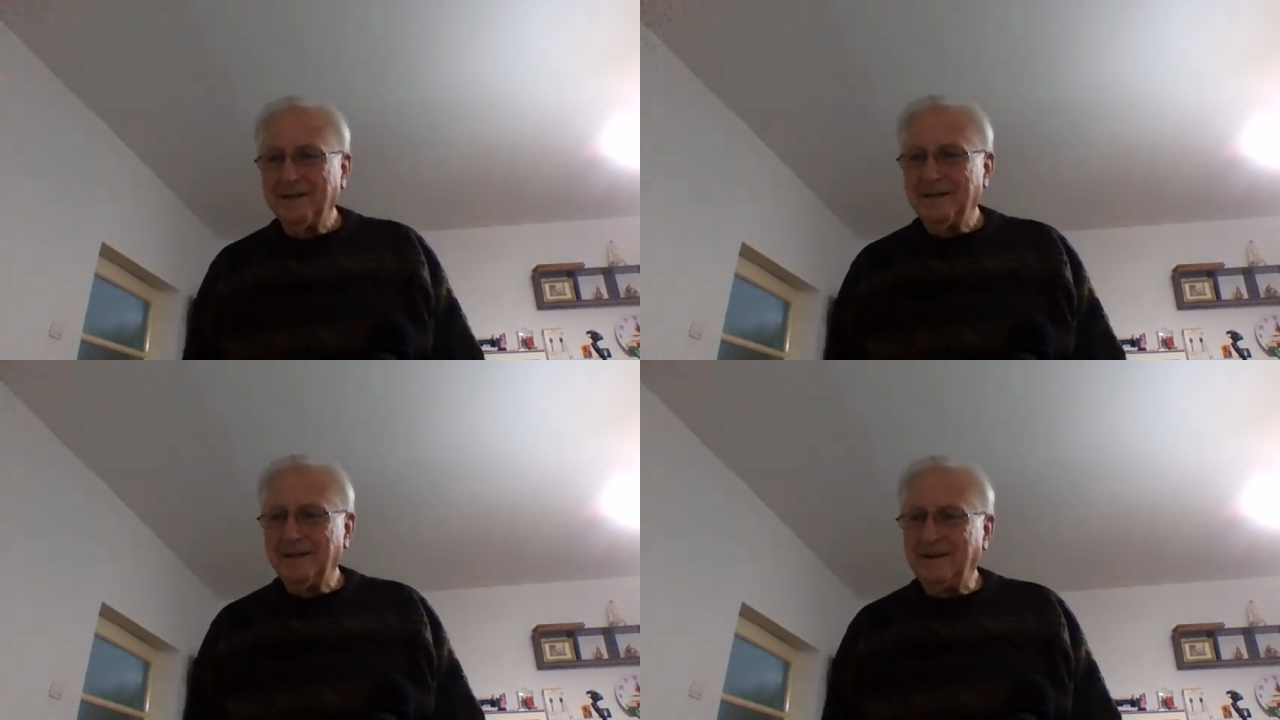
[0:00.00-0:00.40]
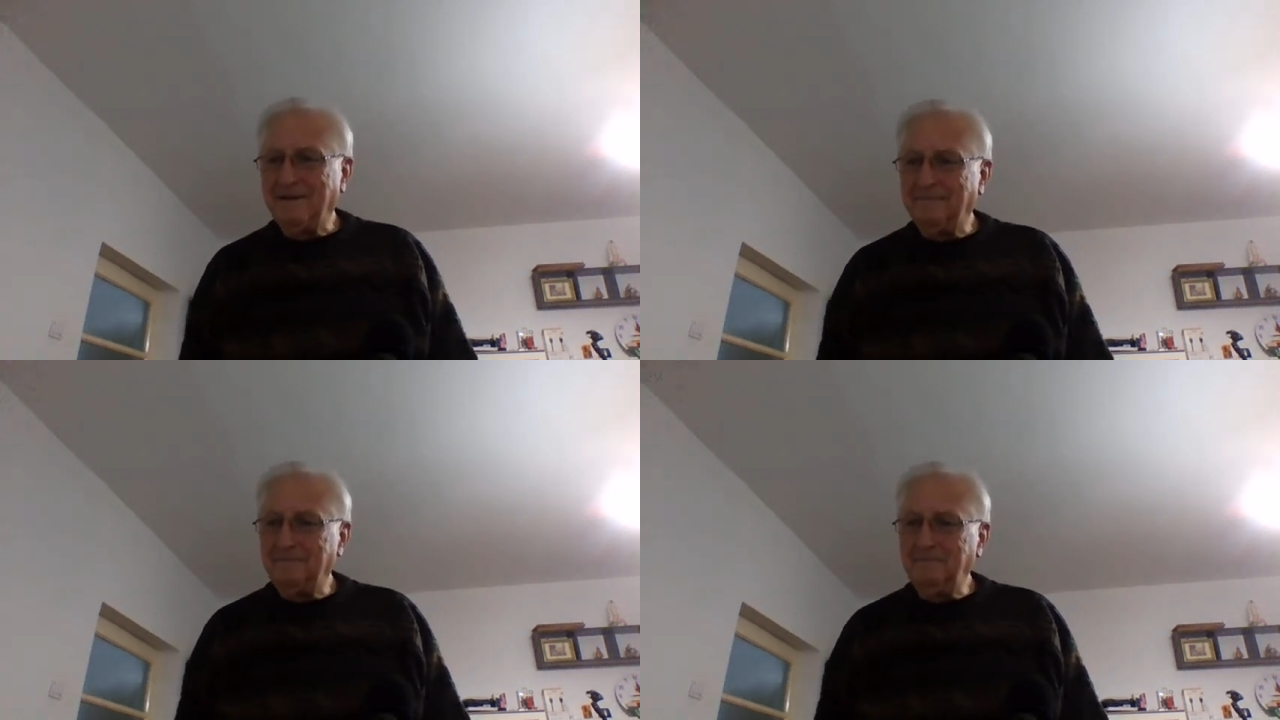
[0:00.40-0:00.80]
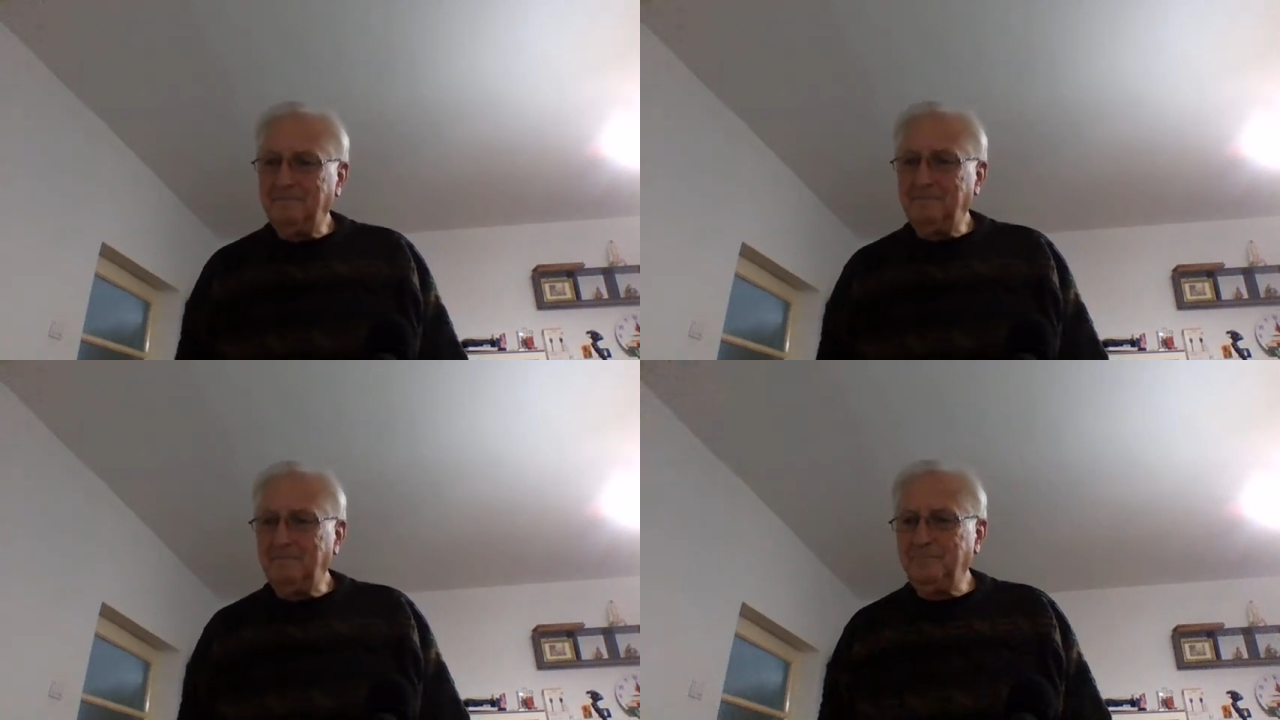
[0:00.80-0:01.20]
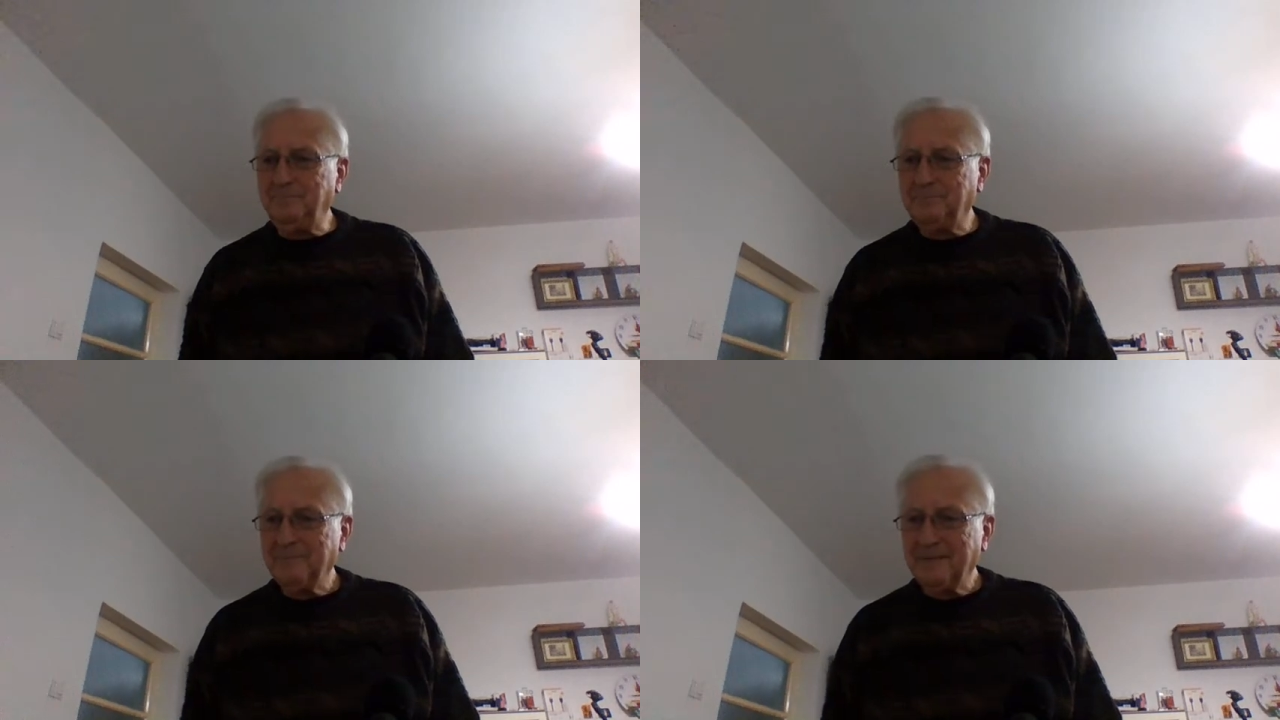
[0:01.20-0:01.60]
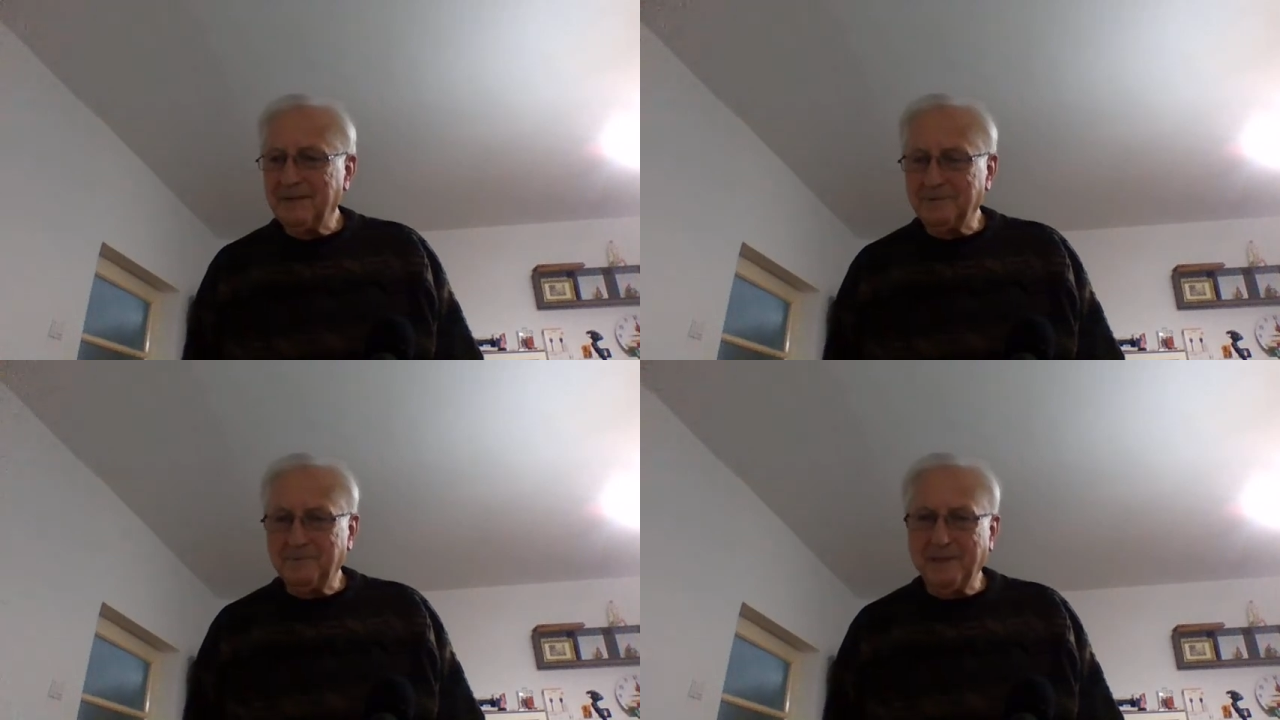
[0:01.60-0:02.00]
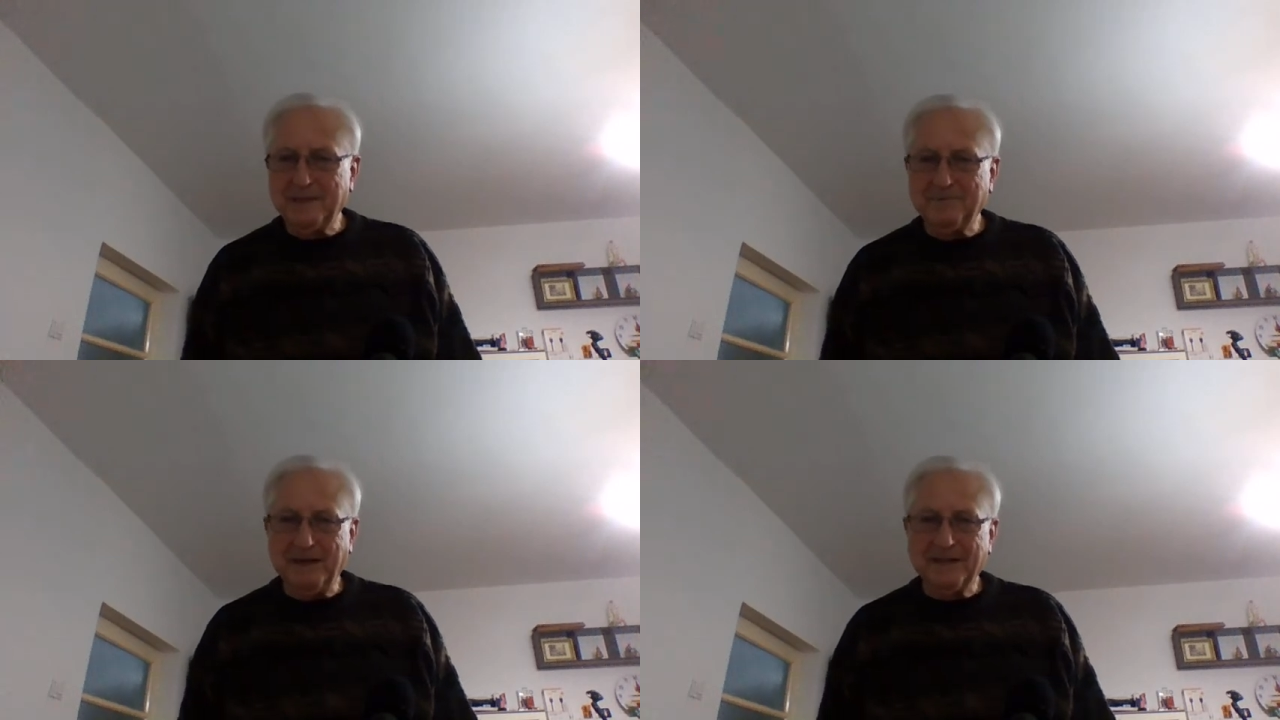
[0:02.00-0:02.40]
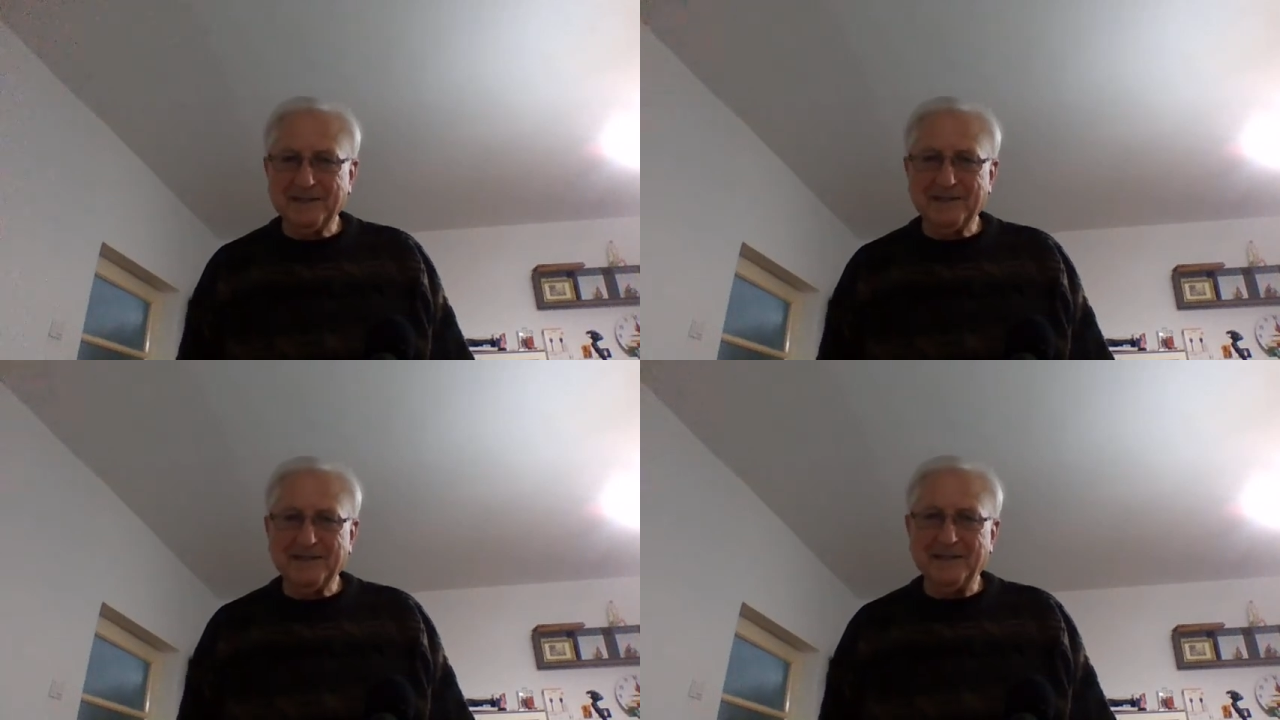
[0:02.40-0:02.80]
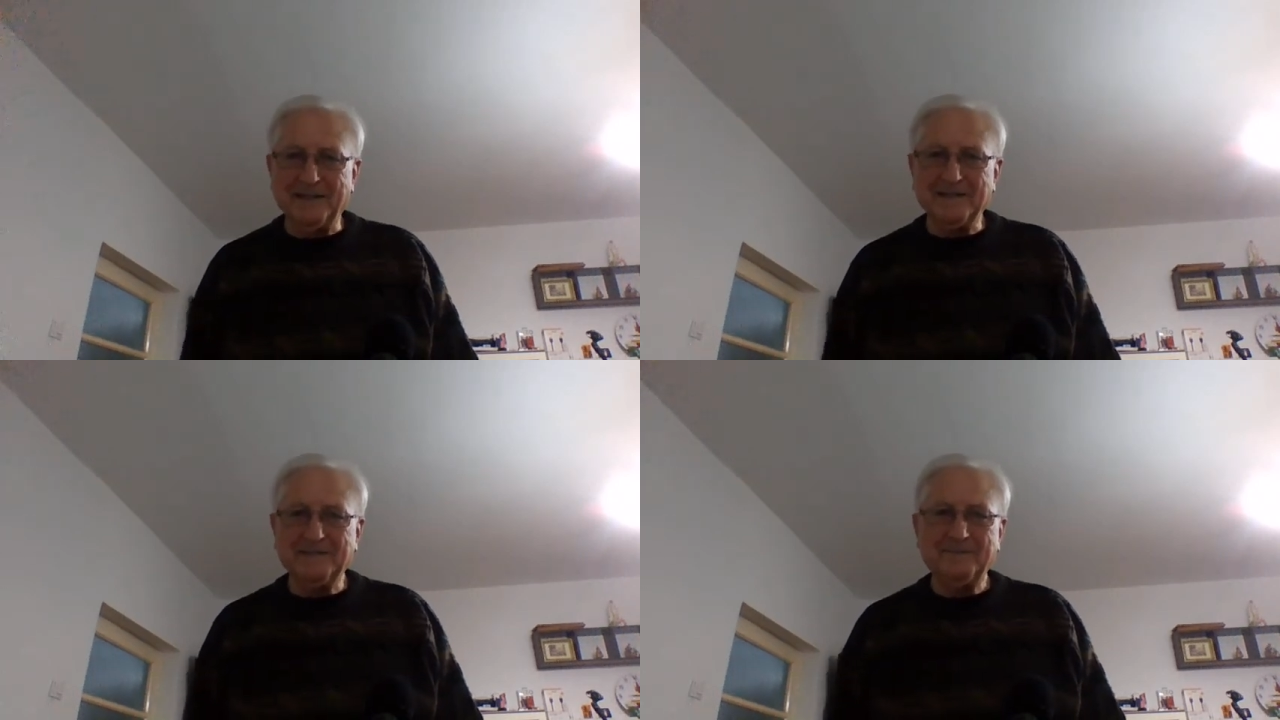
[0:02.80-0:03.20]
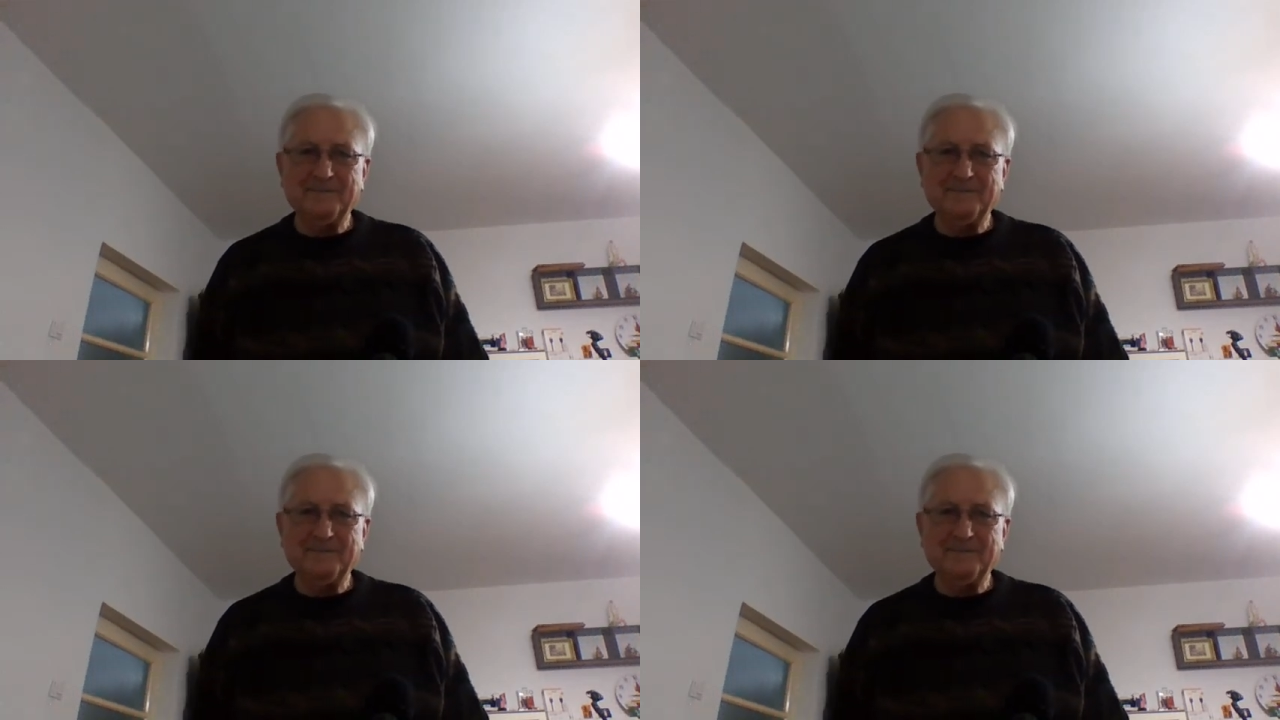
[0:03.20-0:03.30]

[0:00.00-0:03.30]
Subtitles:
it was big back in the day.